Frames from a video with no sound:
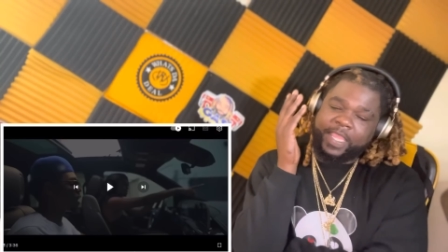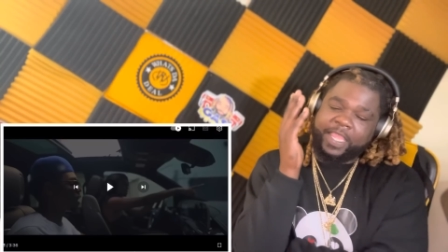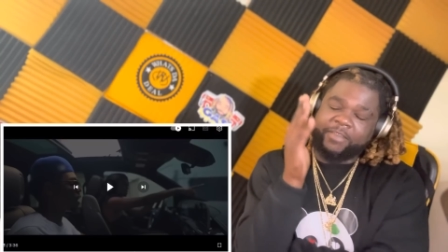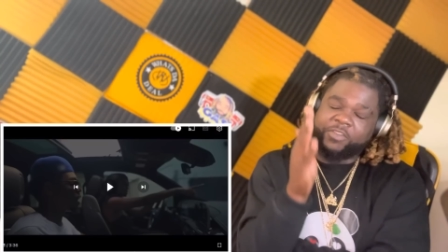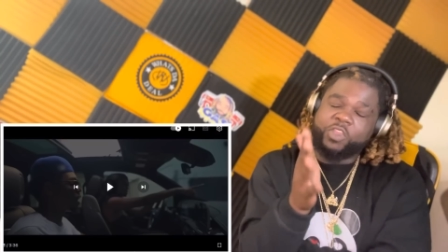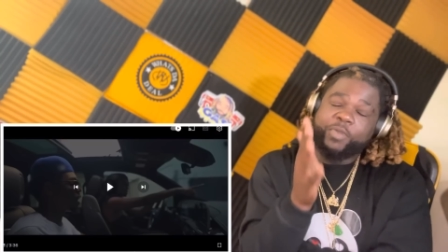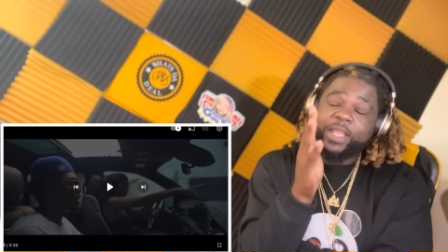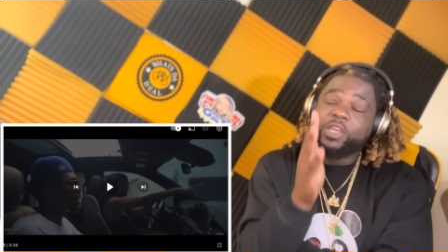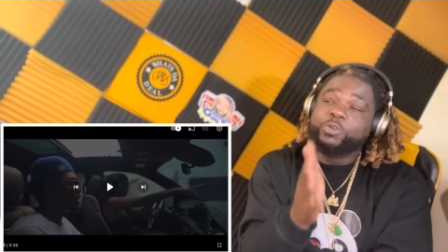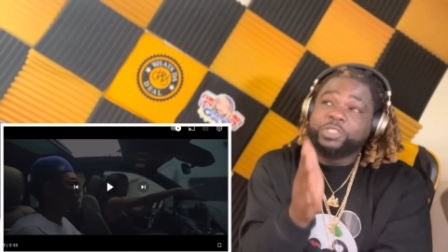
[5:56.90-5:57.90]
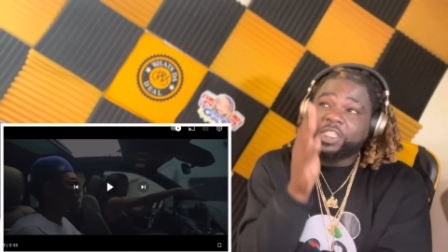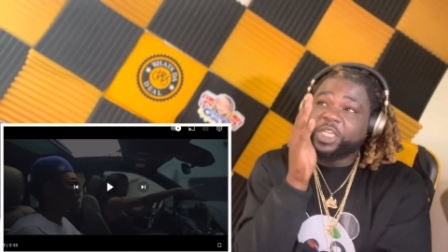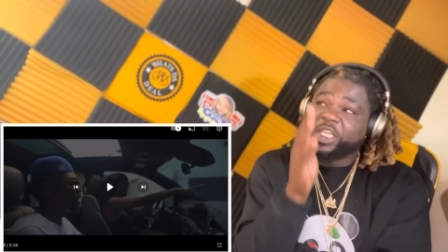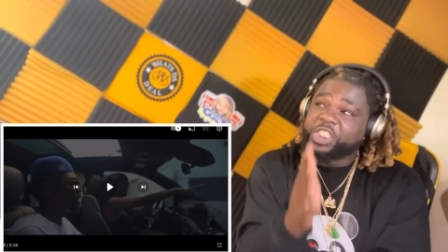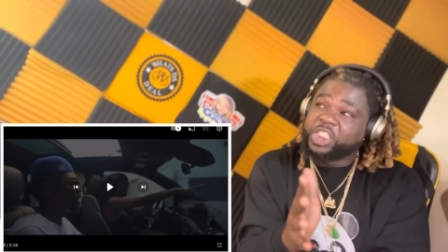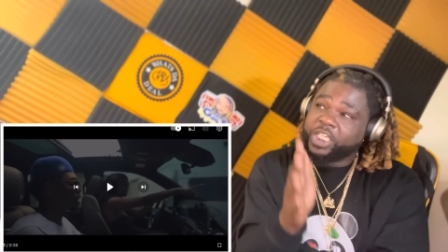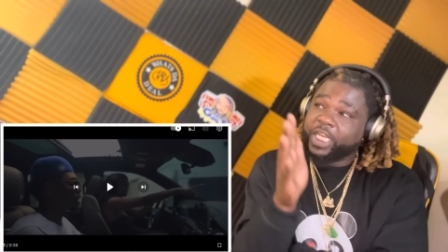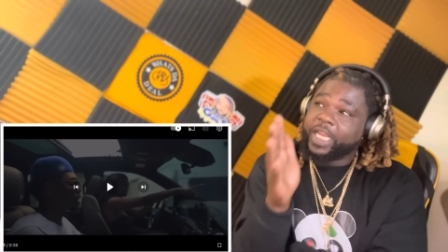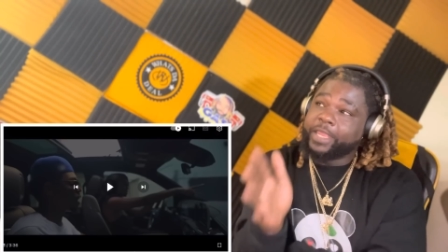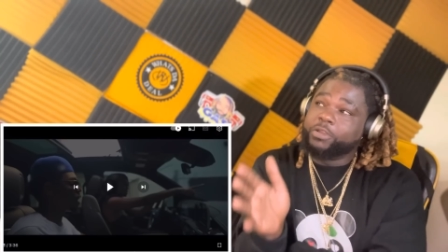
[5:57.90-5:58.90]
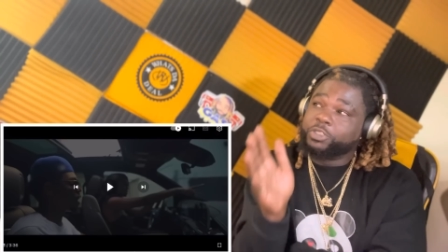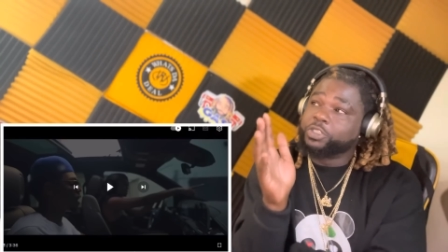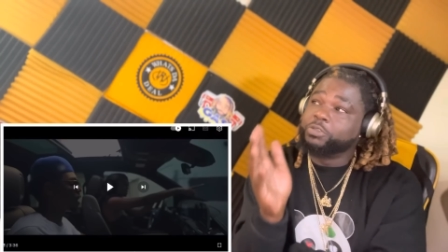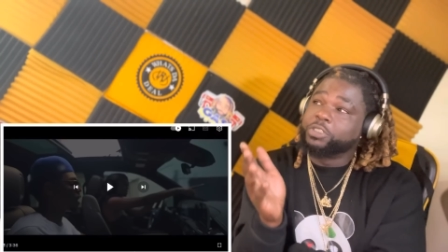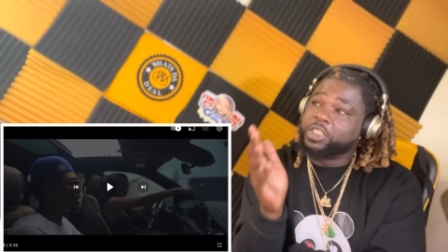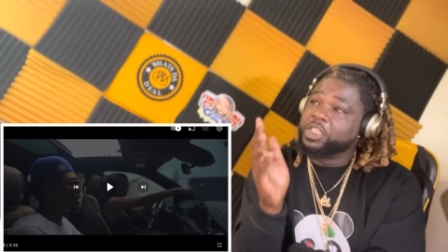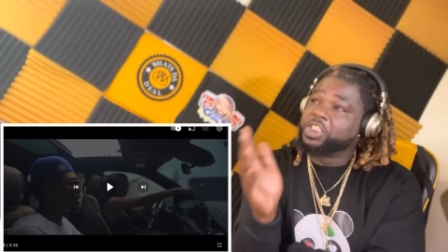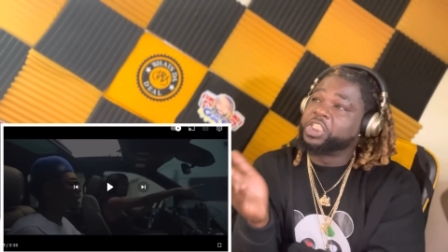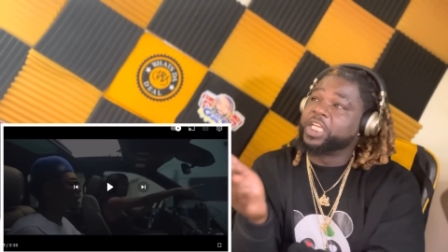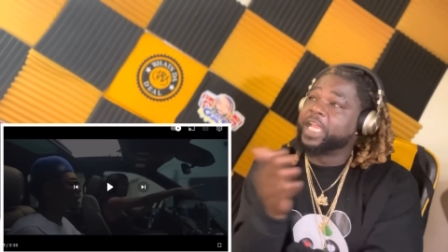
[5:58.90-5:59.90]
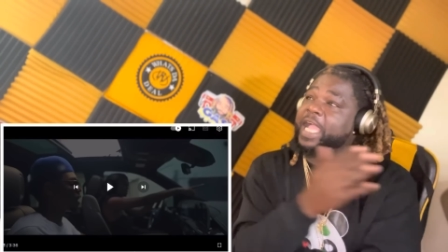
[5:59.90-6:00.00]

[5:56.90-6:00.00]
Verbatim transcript: If you ain't new to this shit that you true to this shit,